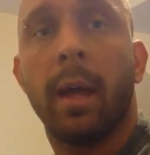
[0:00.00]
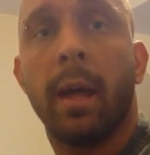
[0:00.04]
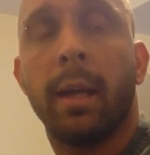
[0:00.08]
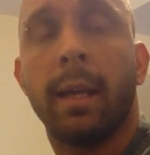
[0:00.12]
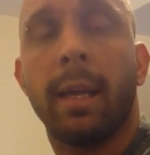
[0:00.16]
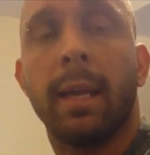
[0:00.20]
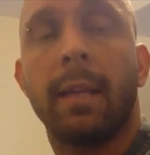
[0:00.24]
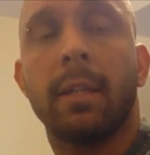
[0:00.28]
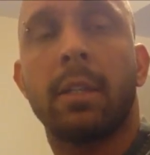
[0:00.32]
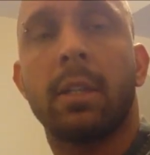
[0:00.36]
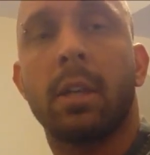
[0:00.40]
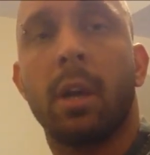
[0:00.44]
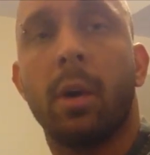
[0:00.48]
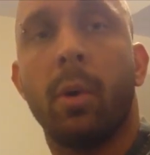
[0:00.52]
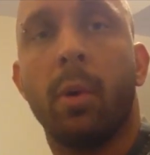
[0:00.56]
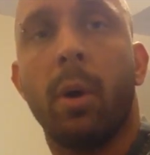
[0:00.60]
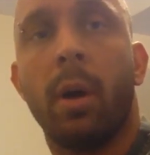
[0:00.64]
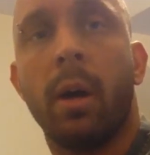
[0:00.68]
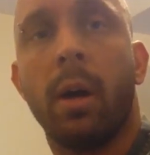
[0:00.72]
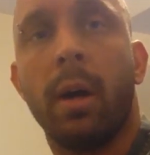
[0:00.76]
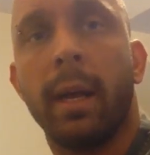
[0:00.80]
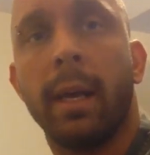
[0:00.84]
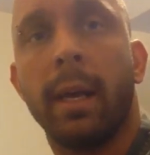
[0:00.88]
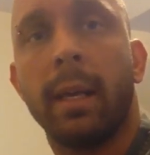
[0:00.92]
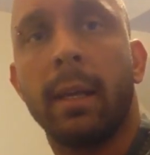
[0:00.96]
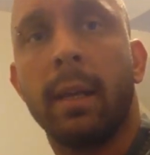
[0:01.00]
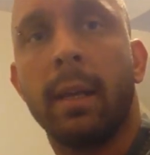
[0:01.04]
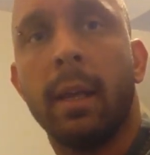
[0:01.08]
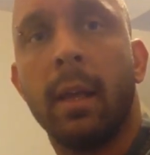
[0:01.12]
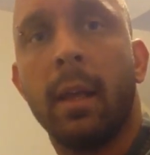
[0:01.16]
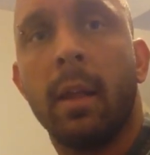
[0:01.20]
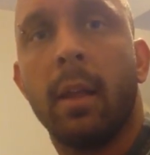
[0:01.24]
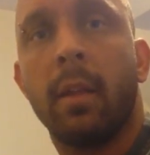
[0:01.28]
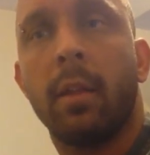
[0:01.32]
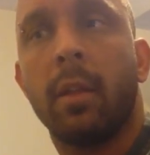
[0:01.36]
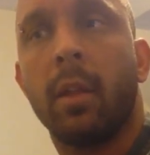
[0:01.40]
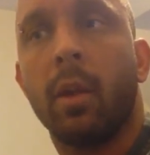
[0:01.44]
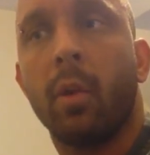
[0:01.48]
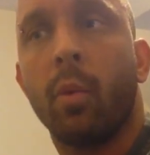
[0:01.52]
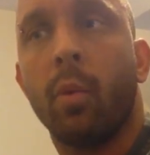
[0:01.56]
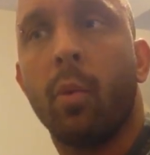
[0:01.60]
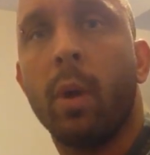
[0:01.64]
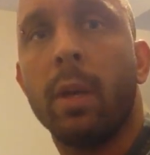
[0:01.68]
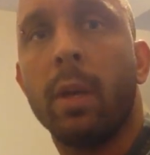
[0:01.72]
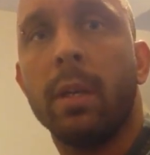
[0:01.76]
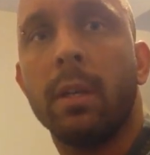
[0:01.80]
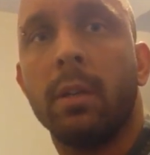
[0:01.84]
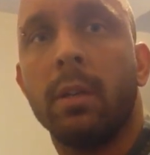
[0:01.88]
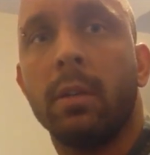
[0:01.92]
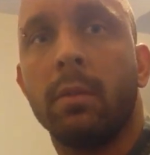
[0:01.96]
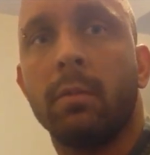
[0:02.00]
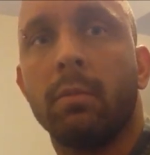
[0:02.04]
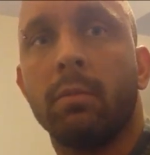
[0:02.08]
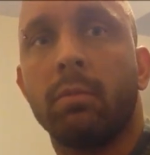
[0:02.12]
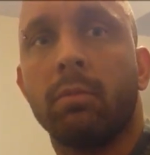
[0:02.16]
gets so high that when